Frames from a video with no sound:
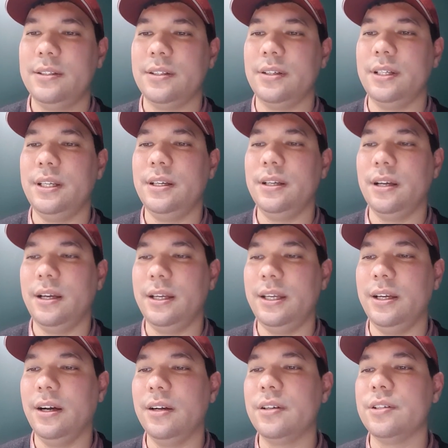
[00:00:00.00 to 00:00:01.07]
So
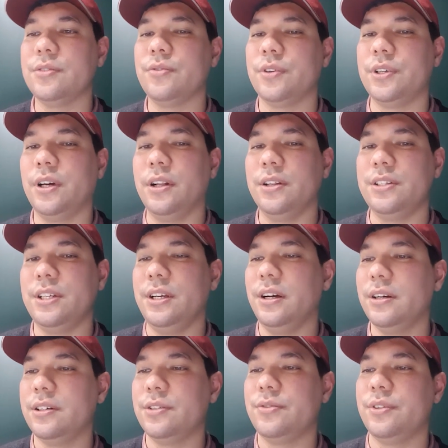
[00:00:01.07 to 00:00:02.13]
he hungers for knowledge, he
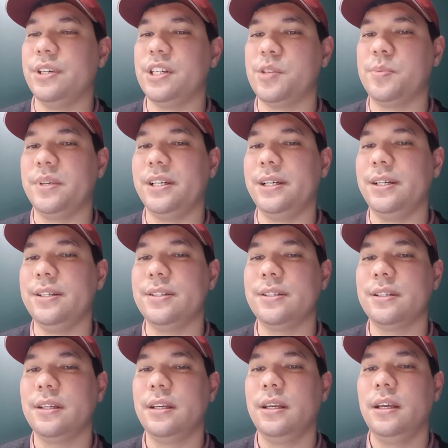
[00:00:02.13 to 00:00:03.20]
hungers for
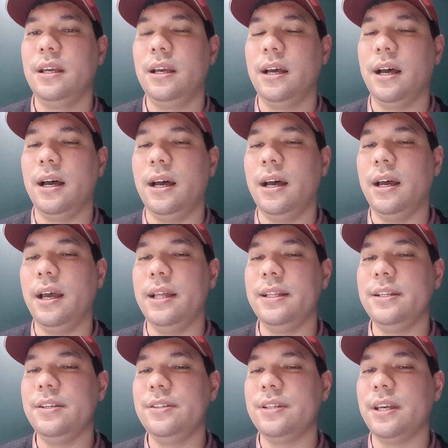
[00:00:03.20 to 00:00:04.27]
experience. And
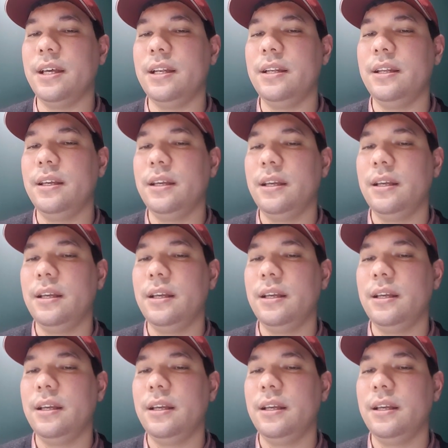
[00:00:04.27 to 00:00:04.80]
then you said